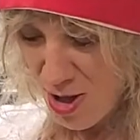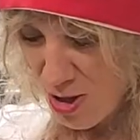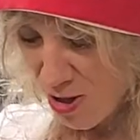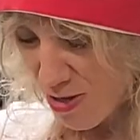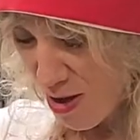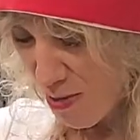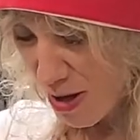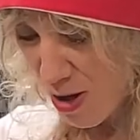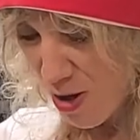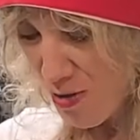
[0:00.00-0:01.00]
So there we
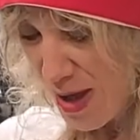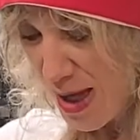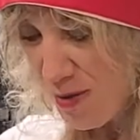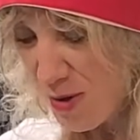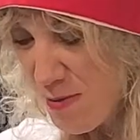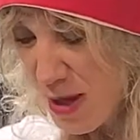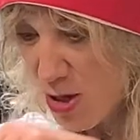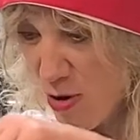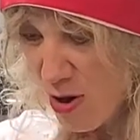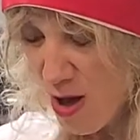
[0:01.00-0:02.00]
go. And I'm going to make
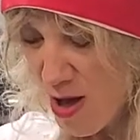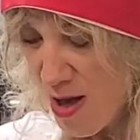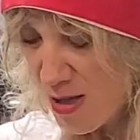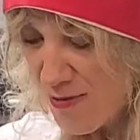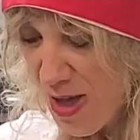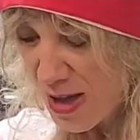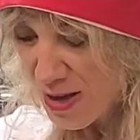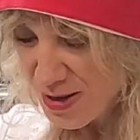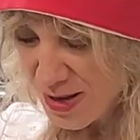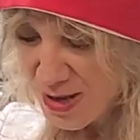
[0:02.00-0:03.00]
sure all of that
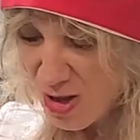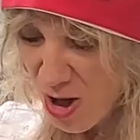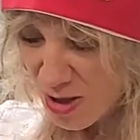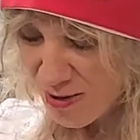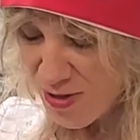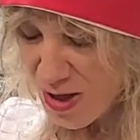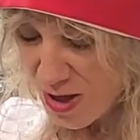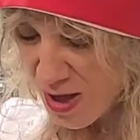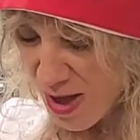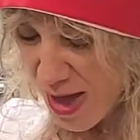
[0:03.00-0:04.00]
goodness, all of the
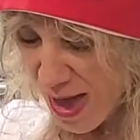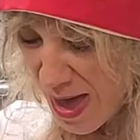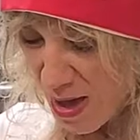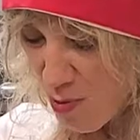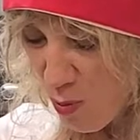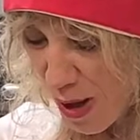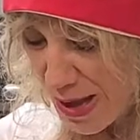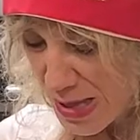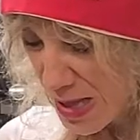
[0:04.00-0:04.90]
egg whites